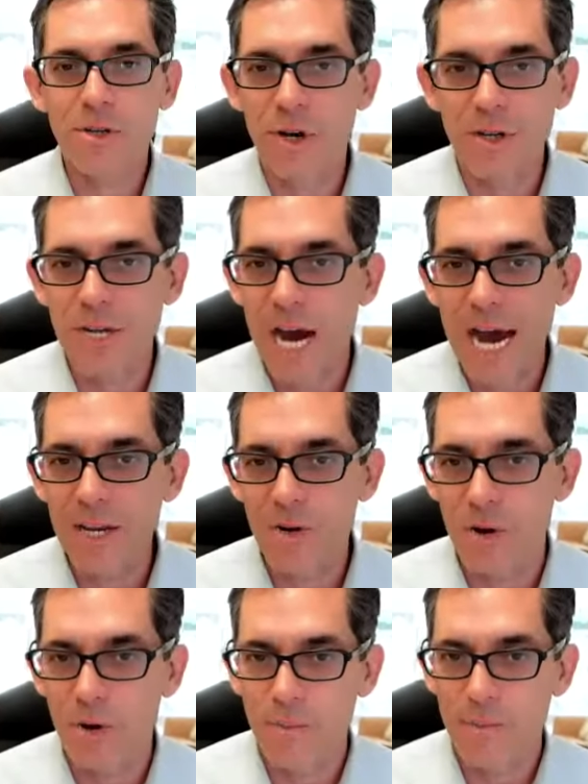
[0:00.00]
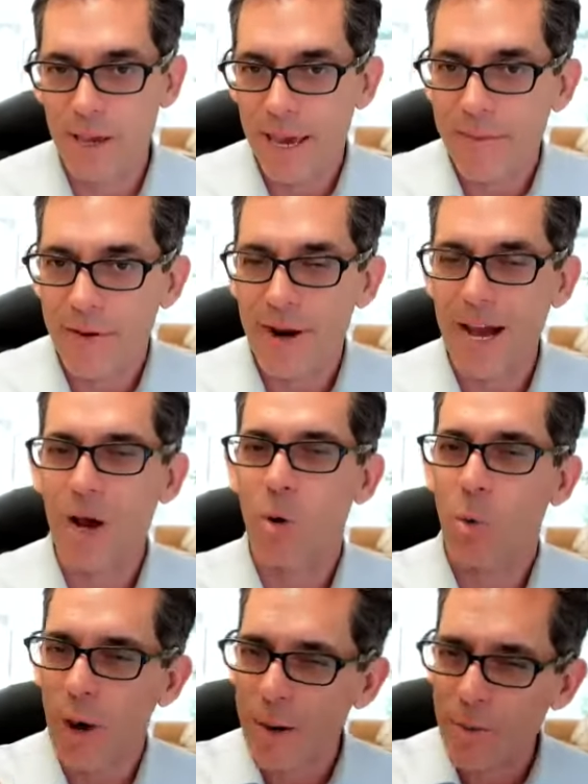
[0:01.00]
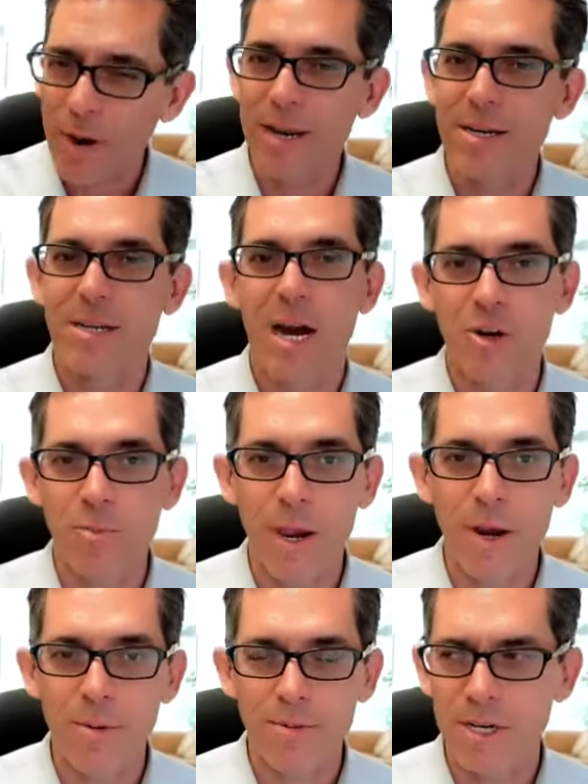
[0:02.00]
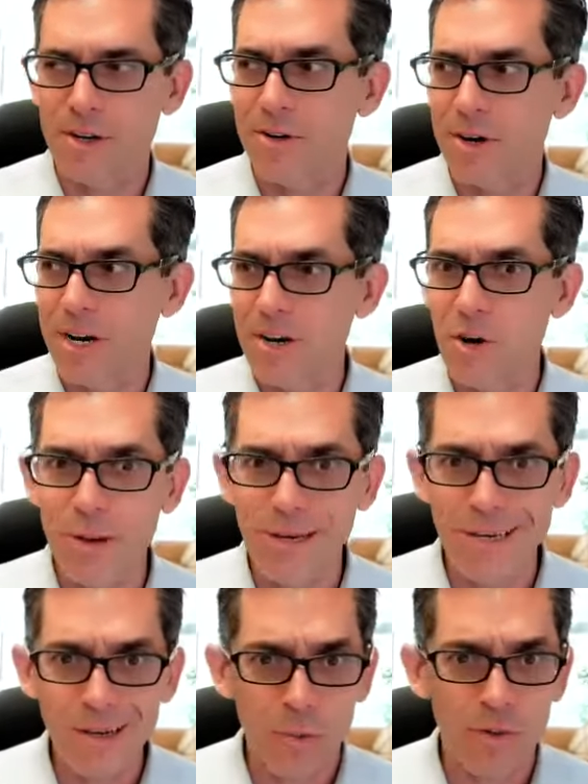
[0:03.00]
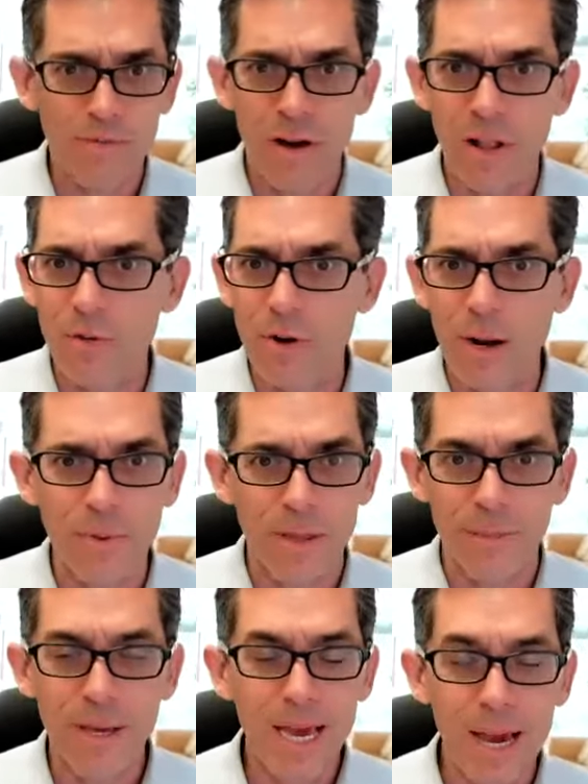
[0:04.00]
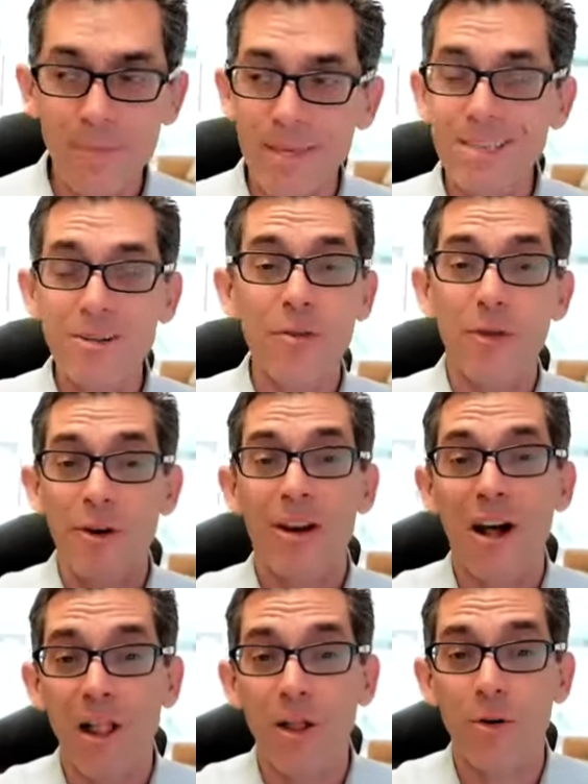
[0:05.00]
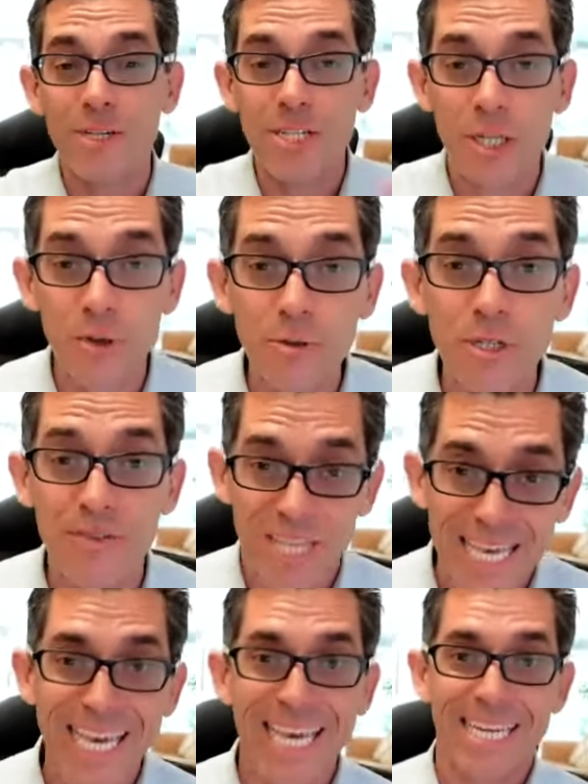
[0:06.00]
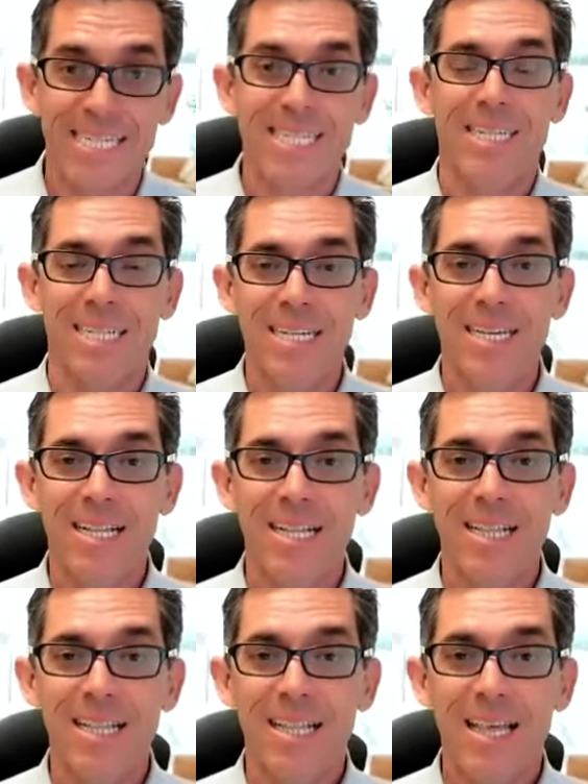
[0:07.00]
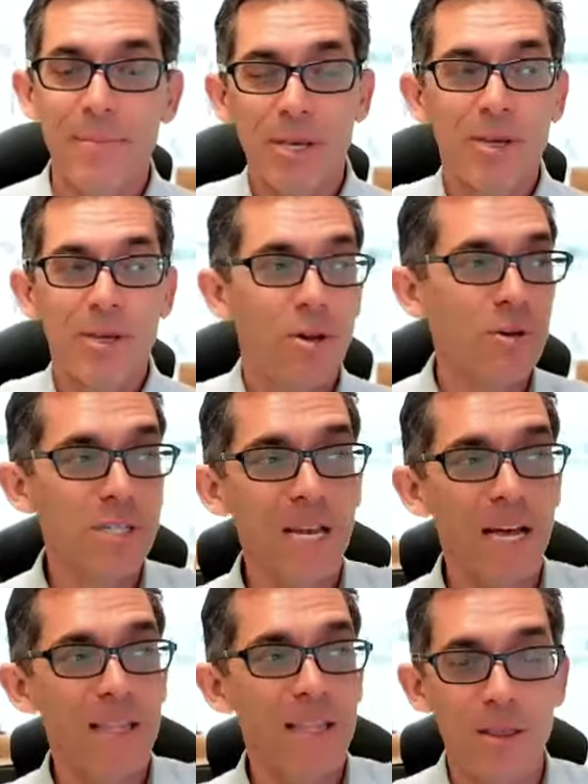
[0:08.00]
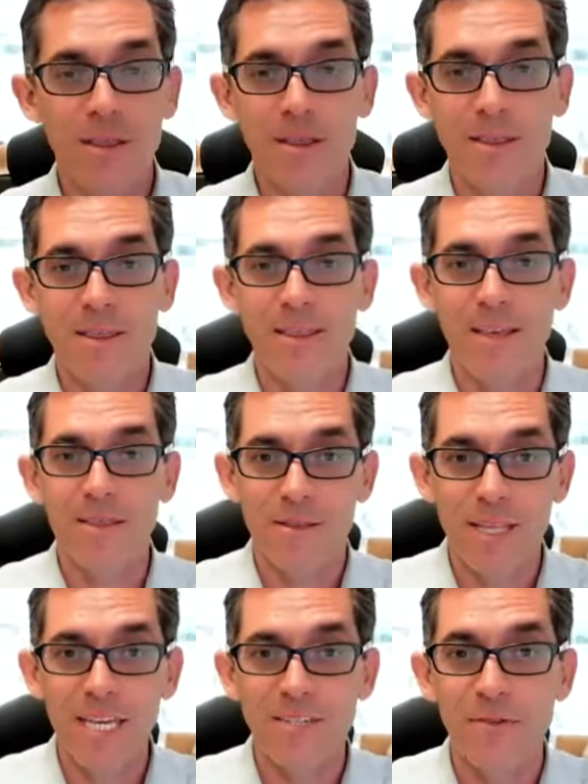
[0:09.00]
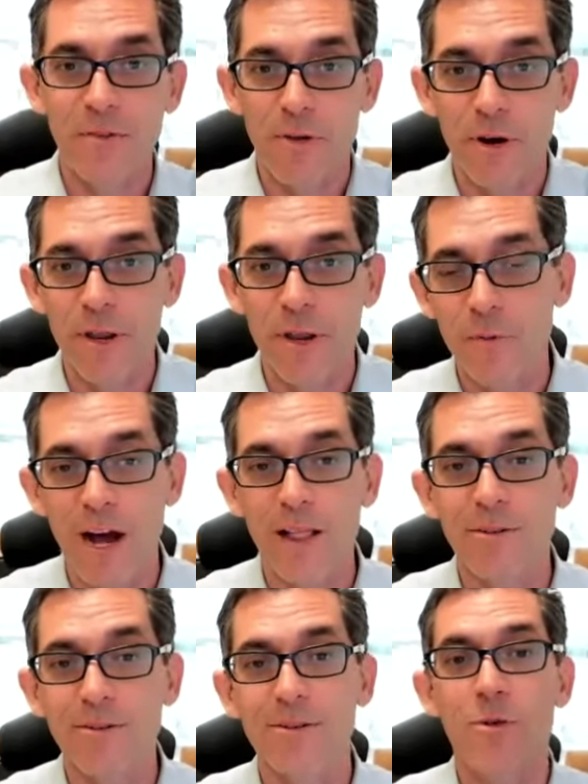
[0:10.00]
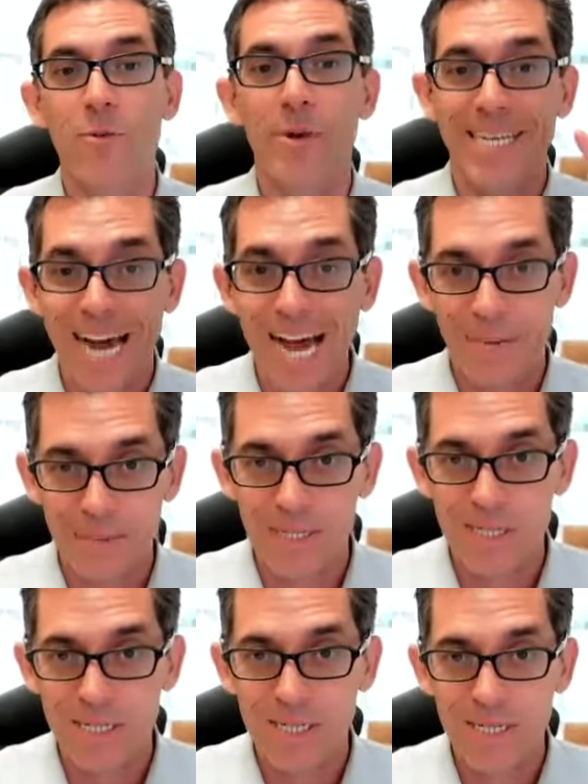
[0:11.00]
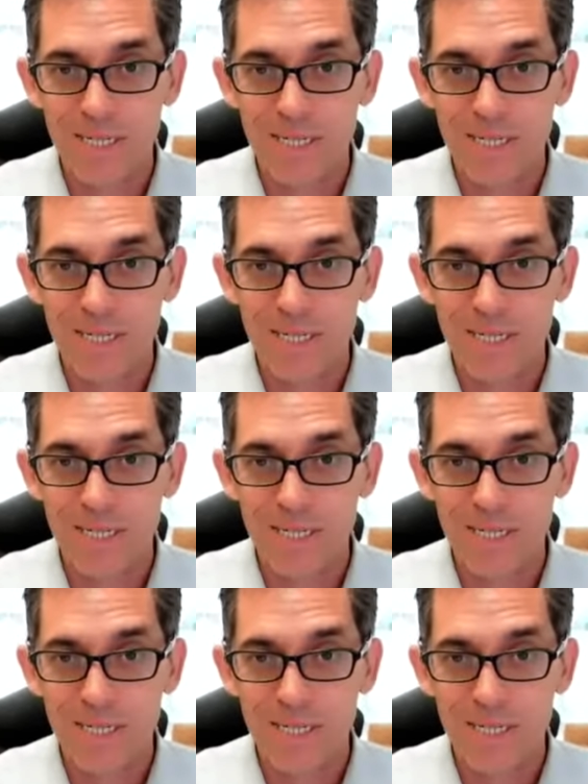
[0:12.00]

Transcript: are talking to them and they're not quite ready to talk to a bankruptcy attorney. No big deal. We're following up with them. I mean, these are $30 exclusive leads. I mean, Nolo's selling the leads for $33 3 times.